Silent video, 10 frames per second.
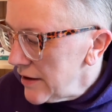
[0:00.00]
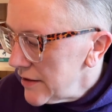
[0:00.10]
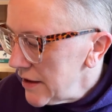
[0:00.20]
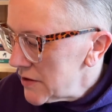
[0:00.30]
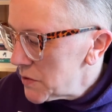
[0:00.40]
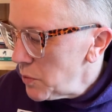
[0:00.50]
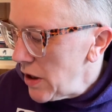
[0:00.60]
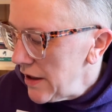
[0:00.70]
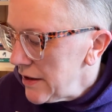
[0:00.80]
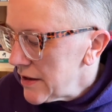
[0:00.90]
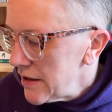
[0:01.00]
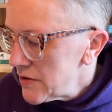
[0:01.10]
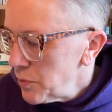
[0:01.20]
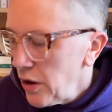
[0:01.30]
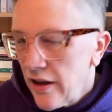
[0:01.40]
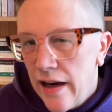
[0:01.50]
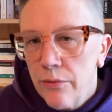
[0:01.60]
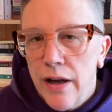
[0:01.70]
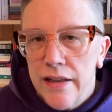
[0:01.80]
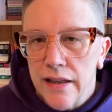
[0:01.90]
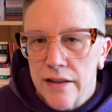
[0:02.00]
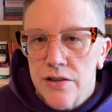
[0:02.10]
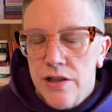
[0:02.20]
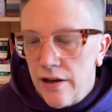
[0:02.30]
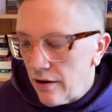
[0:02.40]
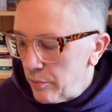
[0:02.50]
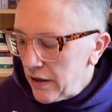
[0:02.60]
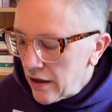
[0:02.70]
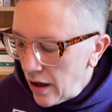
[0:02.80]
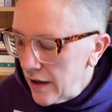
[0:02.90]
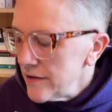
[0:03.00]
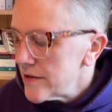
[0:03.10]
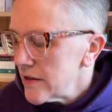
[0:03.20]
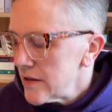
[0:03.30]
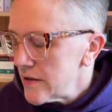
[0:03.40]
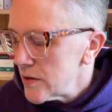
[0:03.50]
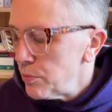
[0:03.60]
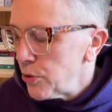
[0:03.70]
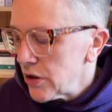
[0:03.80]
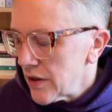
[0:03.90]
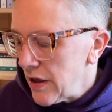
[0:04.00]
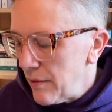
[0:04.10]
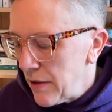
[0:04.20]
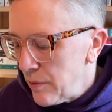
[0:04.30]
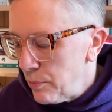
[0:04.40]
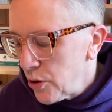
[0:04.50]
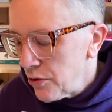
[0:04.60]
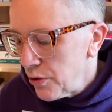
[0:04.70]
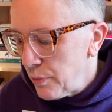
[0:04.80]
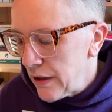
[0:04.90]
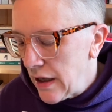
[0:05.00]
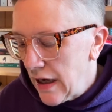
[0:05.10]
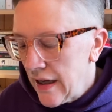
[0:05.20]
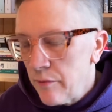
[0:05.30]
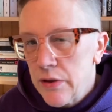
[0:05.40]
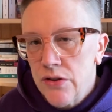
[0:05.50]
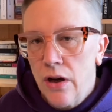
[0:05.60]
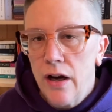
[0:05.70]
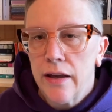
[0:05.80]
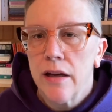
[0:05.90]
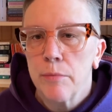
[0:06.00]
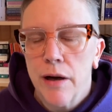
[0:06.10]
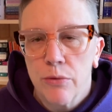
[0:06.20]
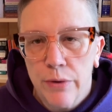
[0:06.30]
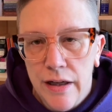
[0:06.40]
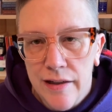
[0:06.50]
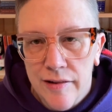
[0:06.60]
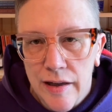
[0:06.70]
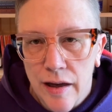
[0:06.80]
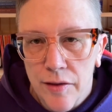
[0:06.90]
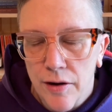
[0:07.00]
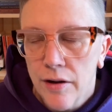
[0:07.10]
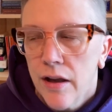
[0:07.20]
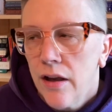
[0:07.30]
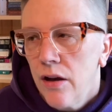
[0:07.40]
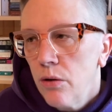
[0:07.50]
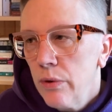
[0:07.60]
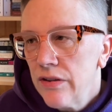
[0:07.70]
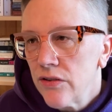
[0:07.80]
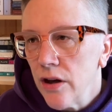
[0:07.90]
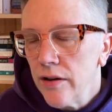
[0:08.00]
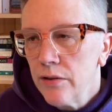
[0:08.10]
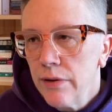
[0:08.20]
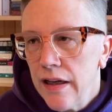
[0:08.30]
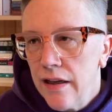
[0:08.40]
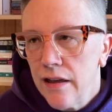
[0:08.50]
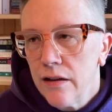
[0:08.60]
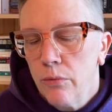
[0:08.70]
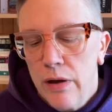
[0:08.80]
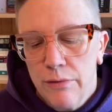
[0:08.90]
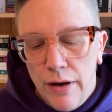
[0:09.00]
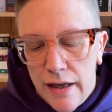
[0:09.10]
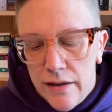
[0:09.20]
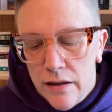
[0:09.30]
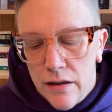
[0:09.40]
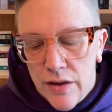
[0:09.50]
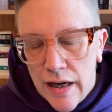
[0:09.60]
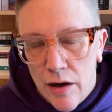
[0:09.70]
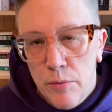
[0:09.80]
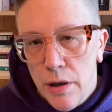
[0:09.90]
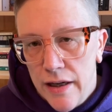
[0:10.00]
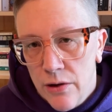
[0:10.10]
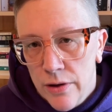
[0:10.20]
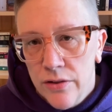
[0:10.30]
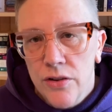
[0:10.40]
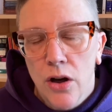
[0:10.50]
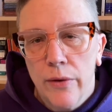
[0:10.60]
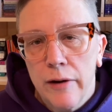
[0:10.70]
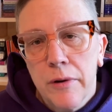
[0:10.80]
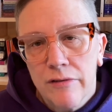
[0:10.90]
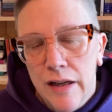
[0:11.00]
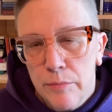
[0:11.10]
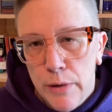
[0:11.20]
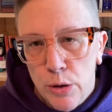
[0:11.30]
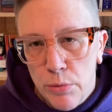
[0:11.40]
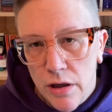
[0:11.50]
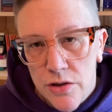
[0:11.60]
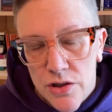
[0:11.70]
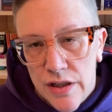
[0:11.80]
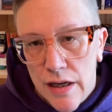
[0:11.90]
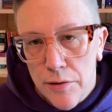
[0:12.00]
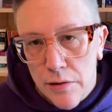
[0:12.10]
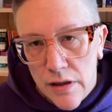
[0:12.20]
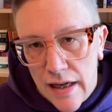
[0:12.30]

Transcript: This will get read next year because this is a book that my book group and I have been talking about reading together. We started reading, we read The Count of Monte Cristo and we read Middlemarch together